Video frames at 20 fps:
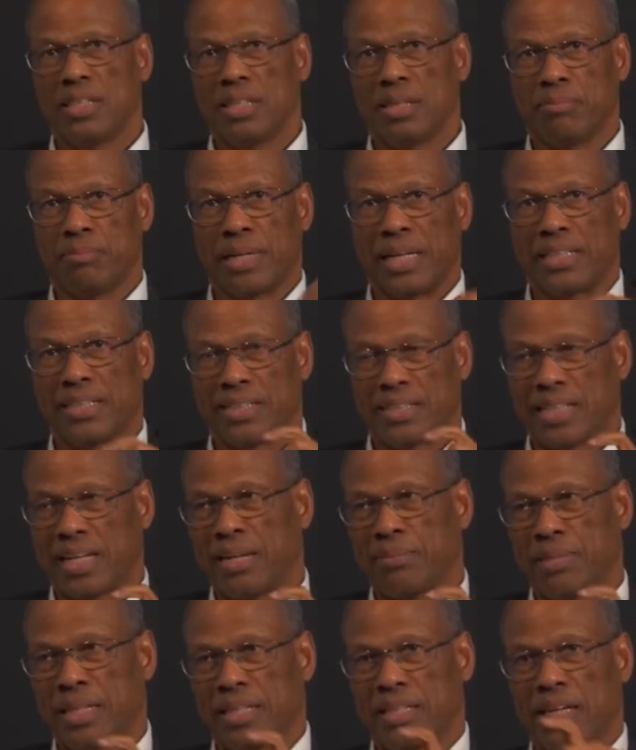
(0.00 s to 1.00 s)
And by the
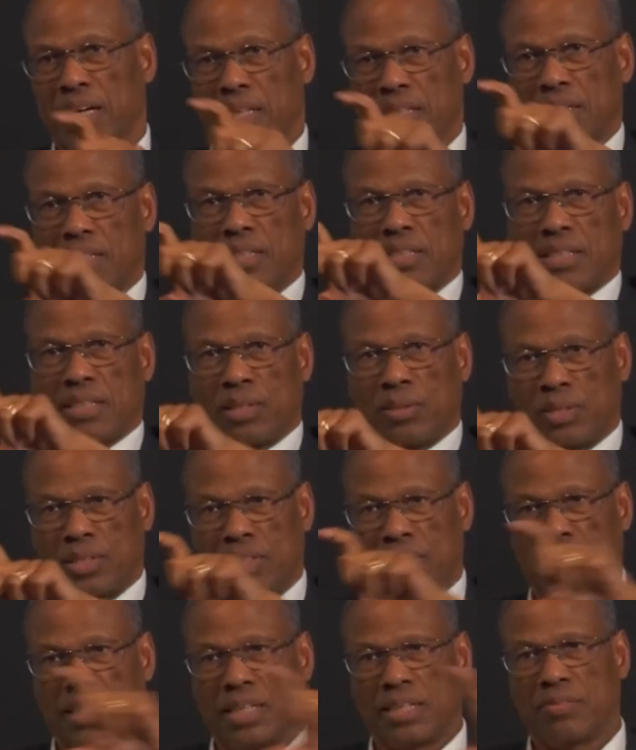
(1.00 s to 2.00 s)
time I got there, there was
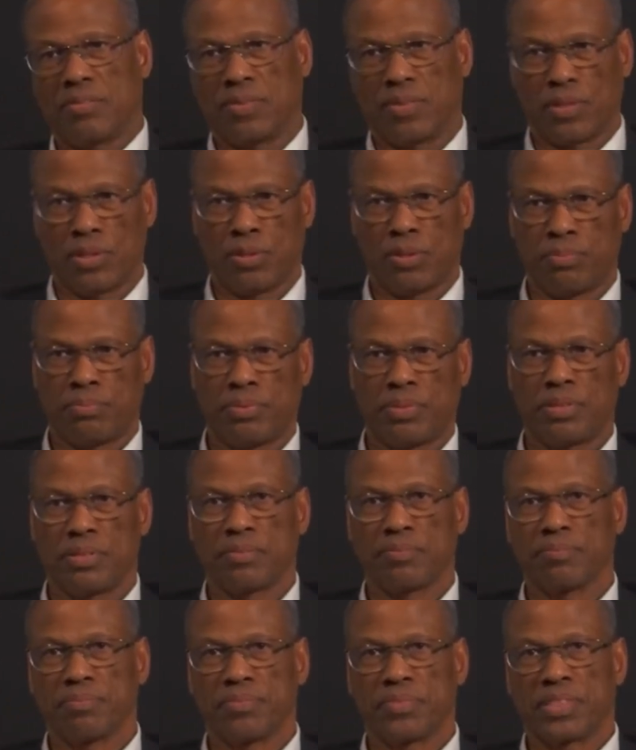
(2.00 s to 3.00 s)
an envelope
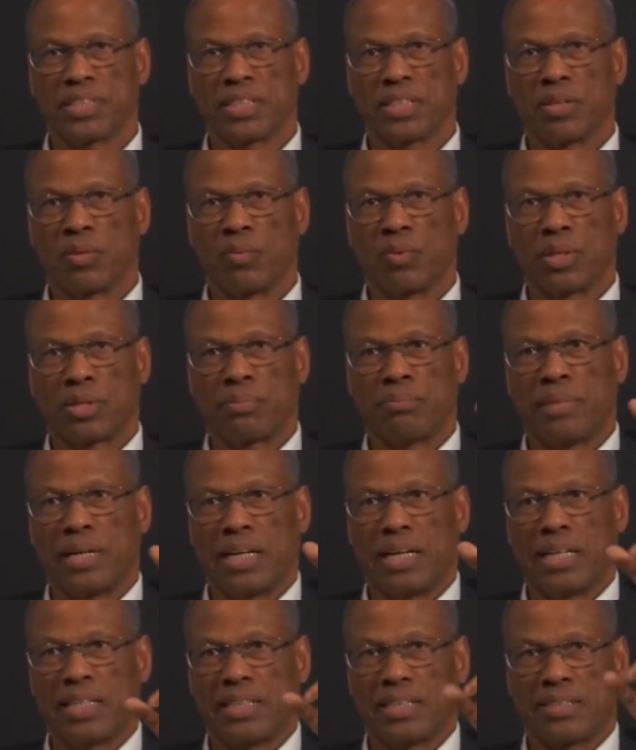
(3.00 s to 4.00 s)
with
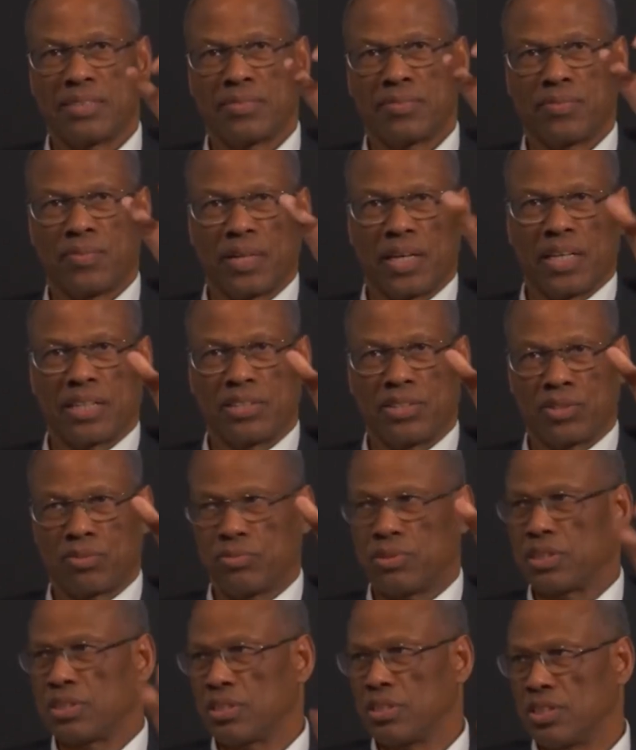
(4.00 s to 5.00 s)
my father's
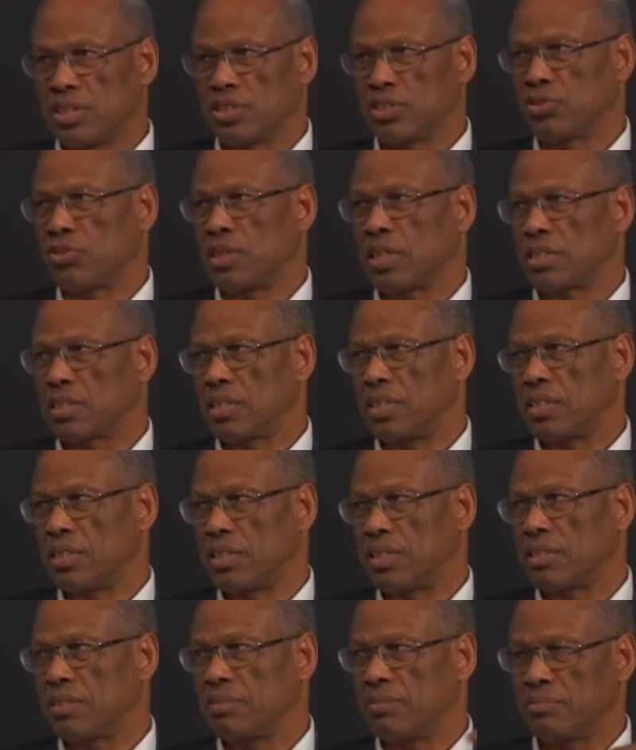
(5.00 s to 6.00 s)
return address on
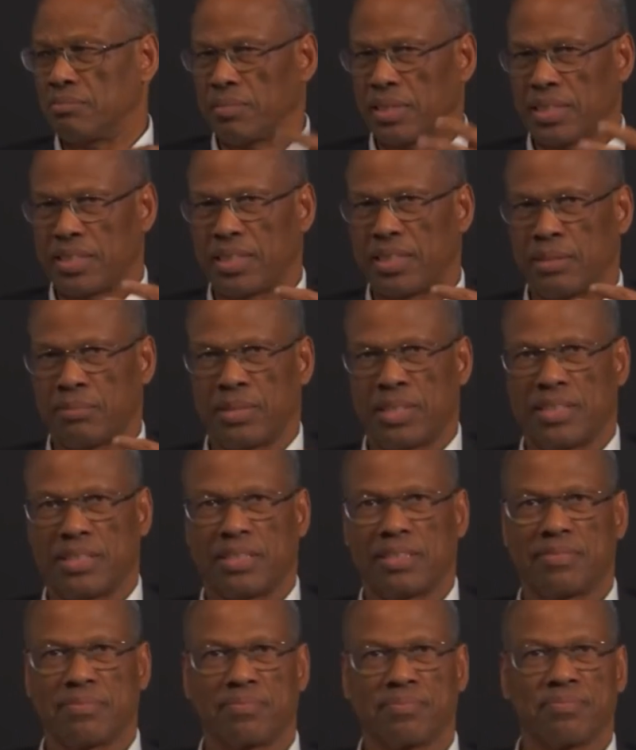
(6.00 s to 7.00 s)
it, my name on
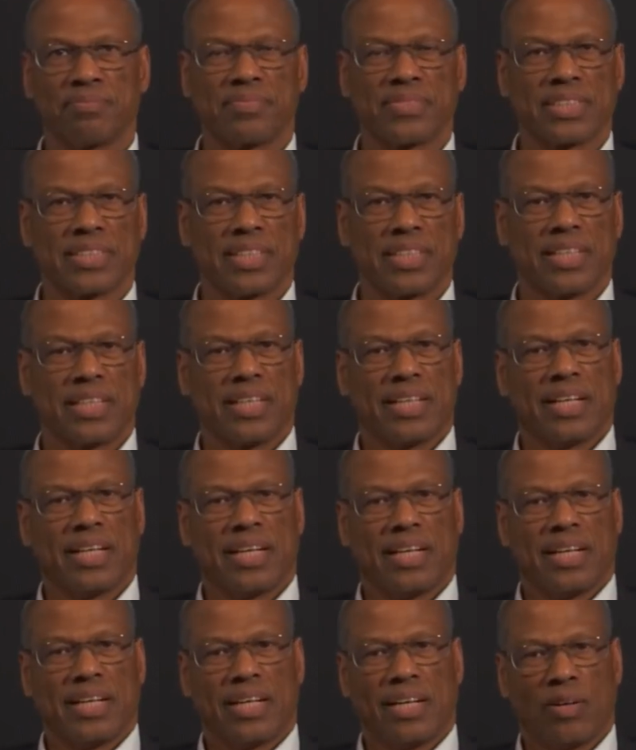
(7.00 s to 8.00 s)
it.
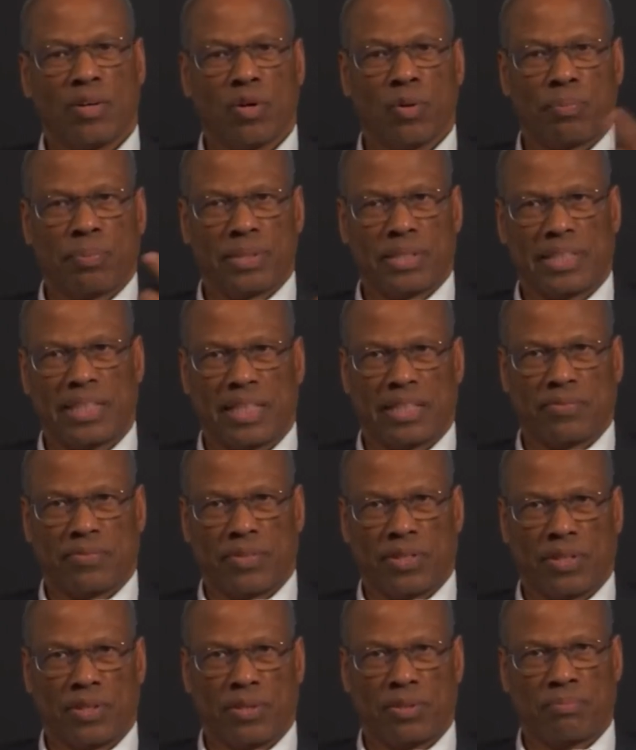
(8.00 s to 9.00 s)
Opened the
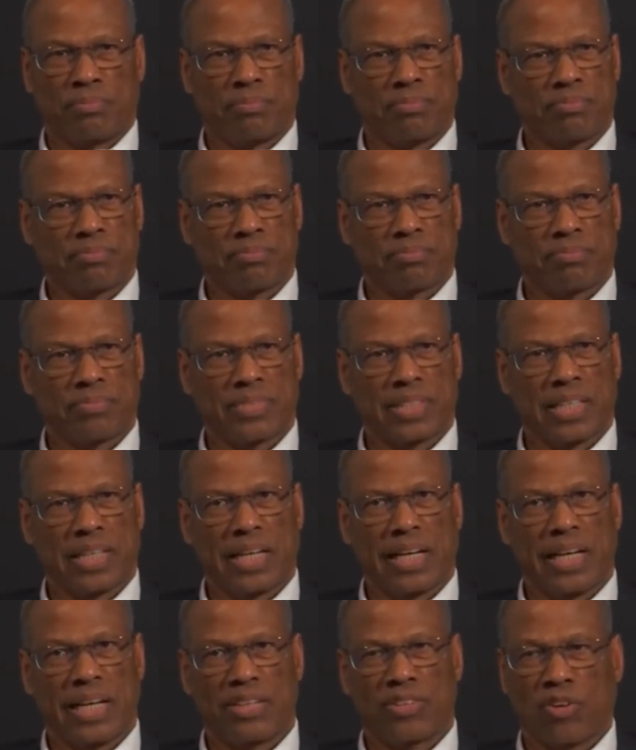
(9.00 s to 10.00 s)
envelope,
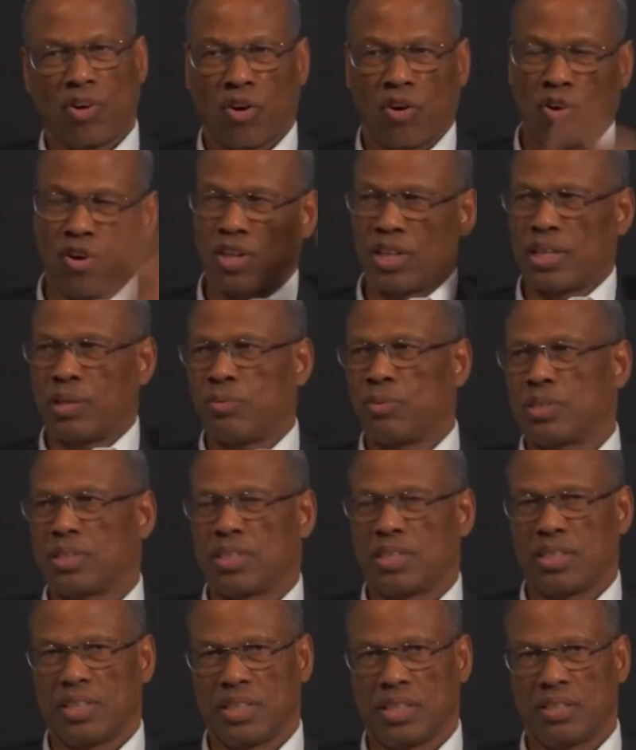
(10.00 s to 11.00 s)
and all that was
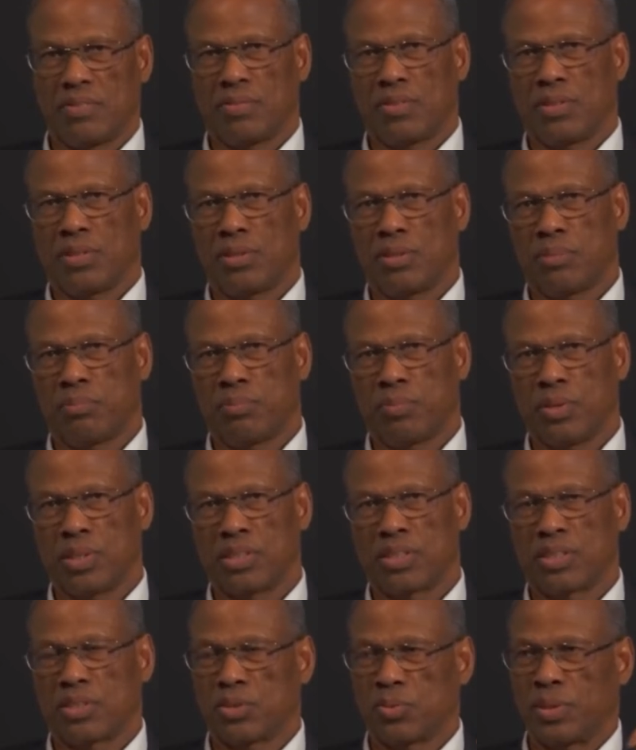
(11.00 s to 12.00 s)
in the envelope was
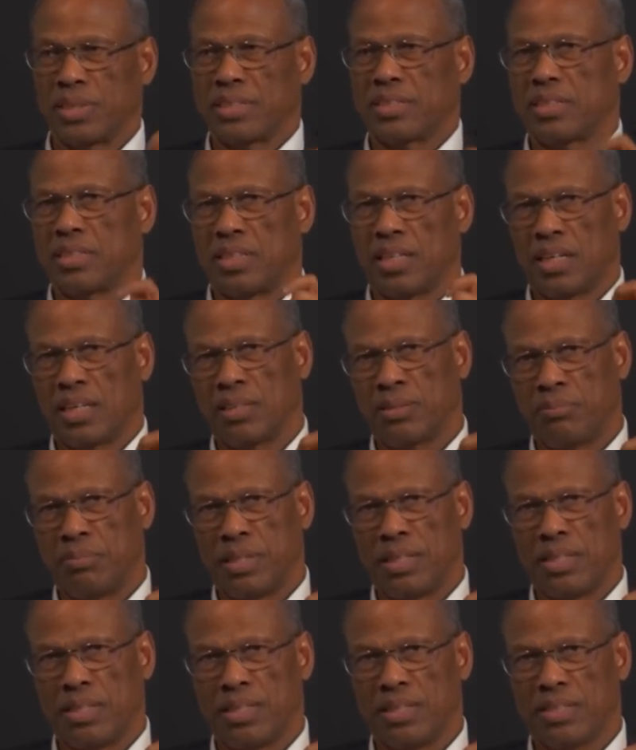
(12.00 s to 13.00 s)
a twenty dollar
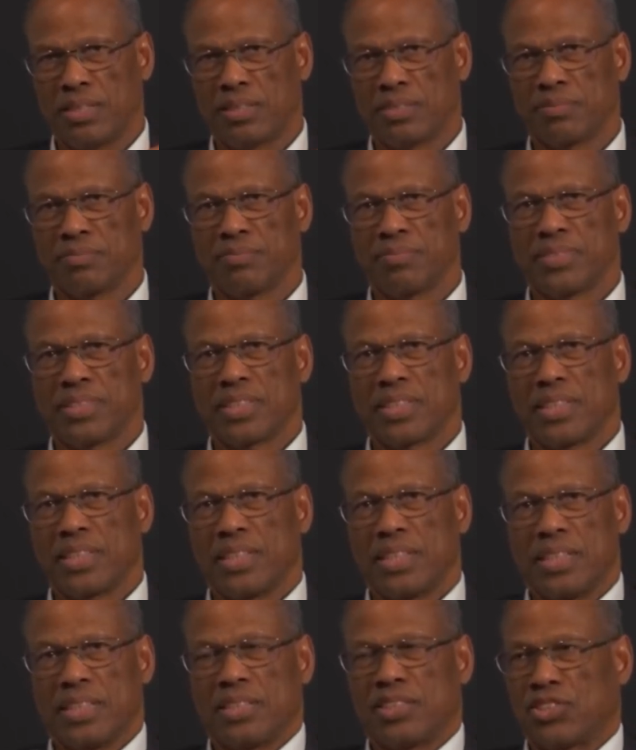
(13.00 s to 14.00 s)
bill
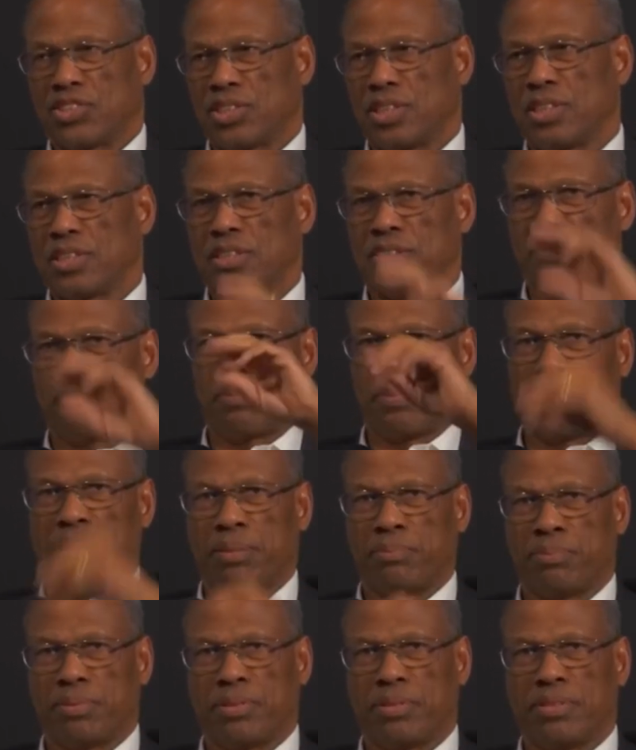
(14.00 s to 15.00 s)
in a sheet of
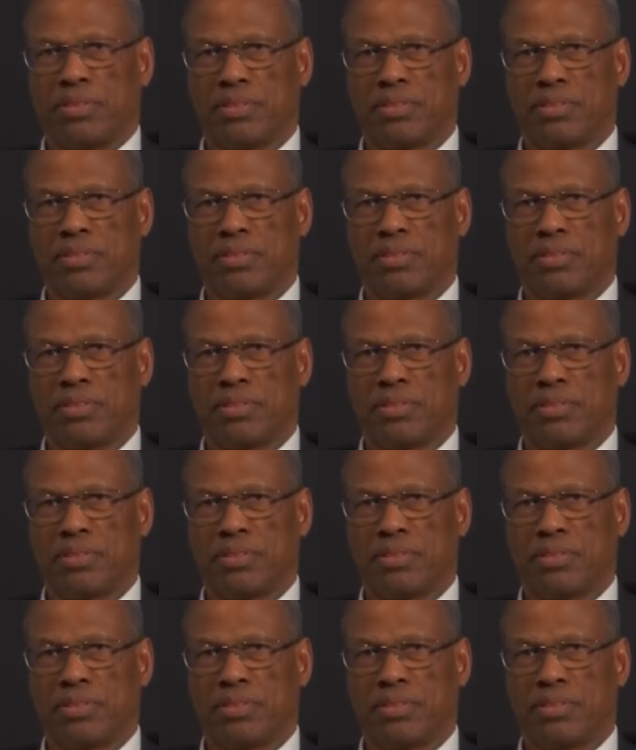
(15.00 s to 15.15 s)
paper